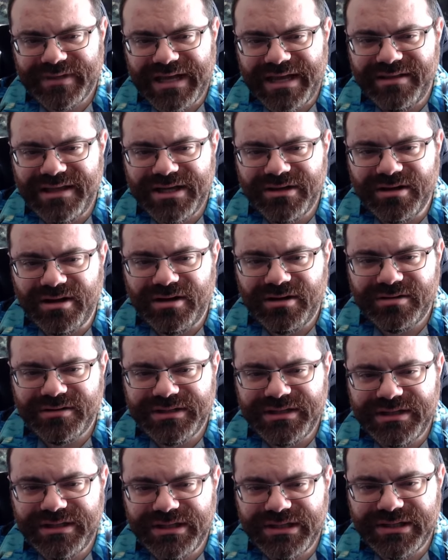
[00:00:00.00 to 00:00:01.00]
I like
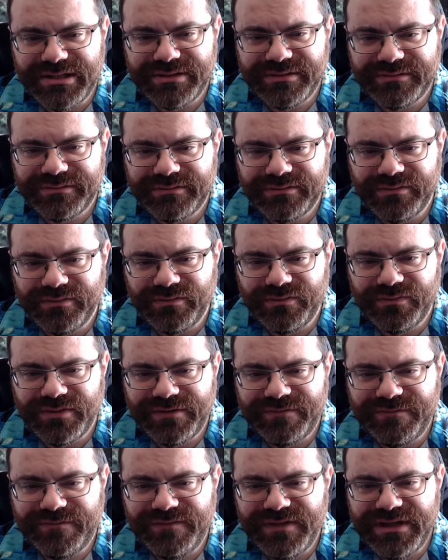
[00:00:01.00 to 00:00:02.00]
RE.
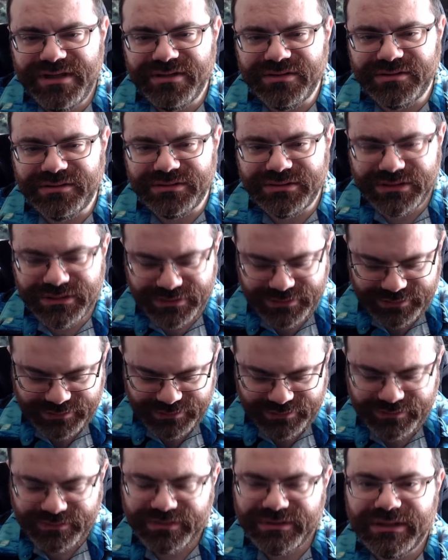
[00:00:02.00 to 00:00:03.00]
Revealed.
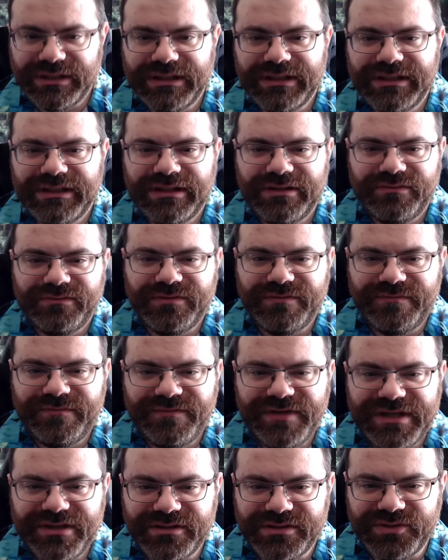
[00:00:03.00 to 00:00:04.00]

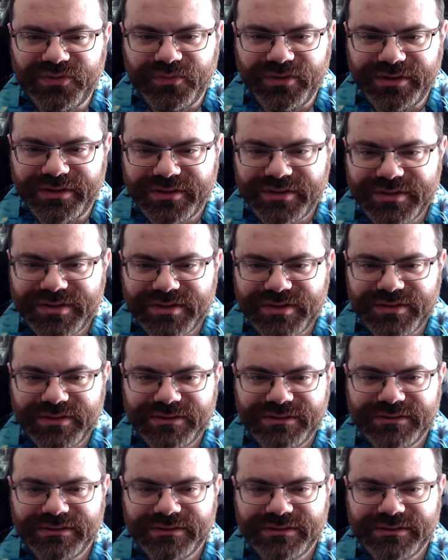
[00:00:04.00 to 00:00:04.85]
Revealed works.